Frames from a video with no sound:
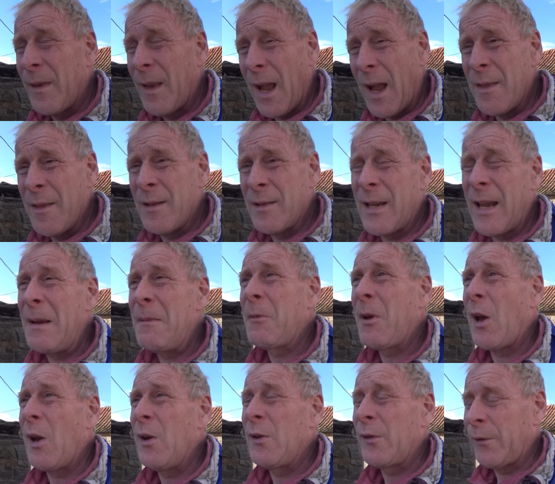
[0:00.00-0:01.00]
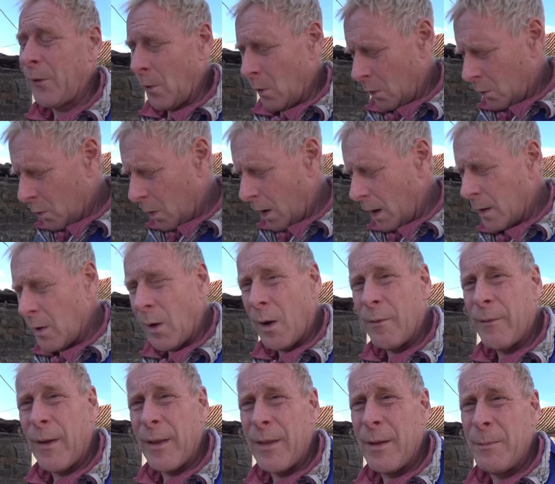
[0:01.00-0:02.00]
and the same goes for quite a lot
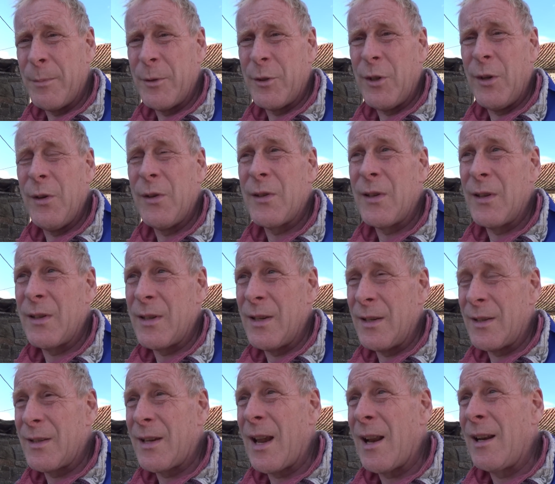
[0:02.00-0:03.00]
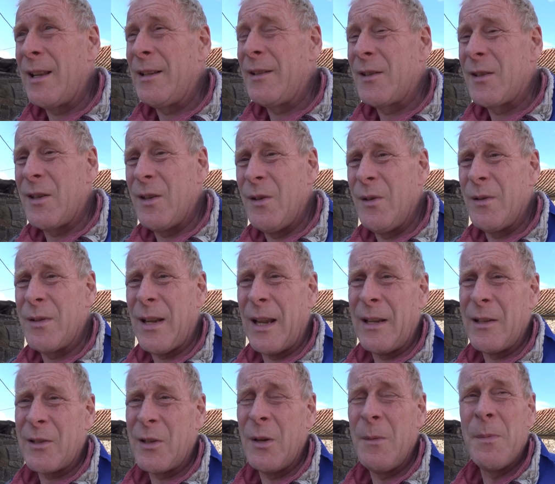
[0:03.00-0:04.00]
of other producers that sell into, say,
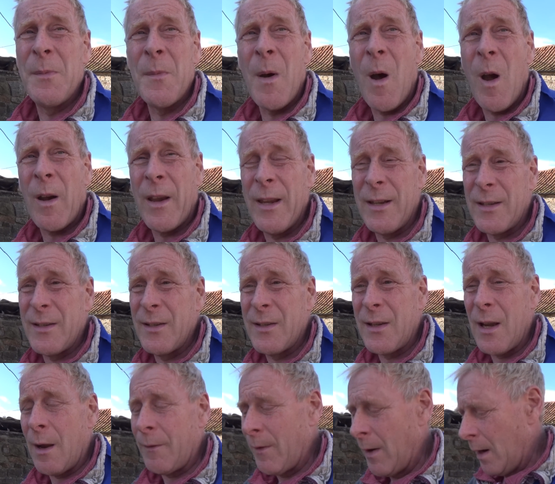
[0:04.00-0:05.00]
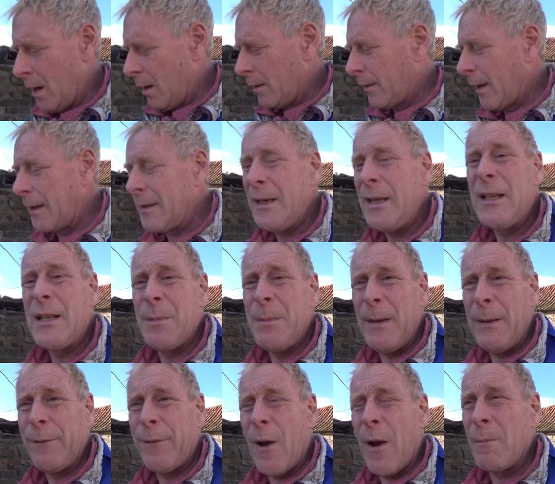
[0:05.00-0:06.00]
supermarkets and stuff. They need to
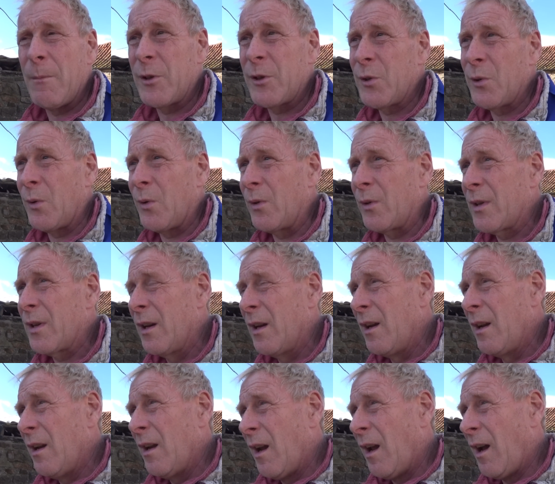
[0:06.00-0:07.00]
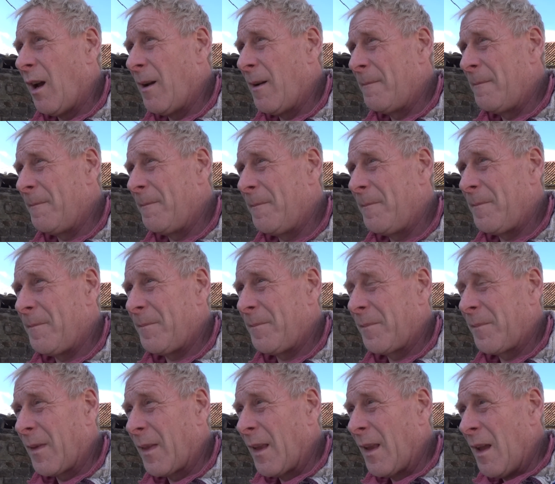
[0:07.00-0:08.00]
be farm assured.
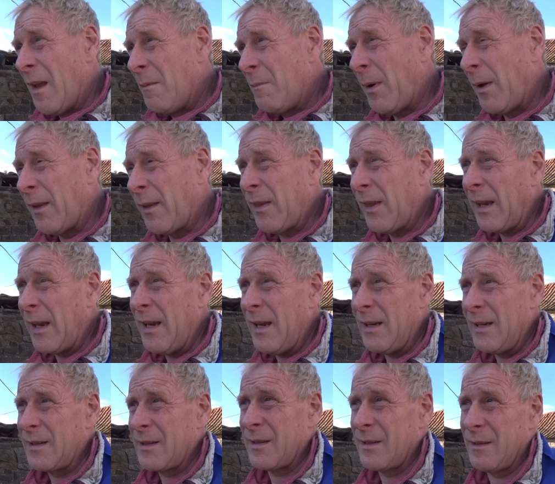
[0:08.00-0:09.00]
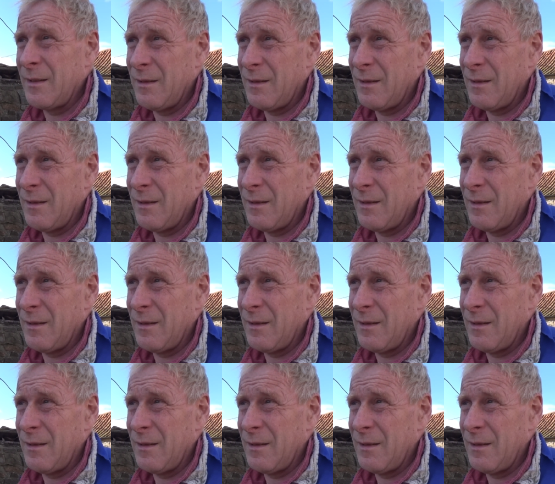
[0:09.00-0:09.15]
But the thing is,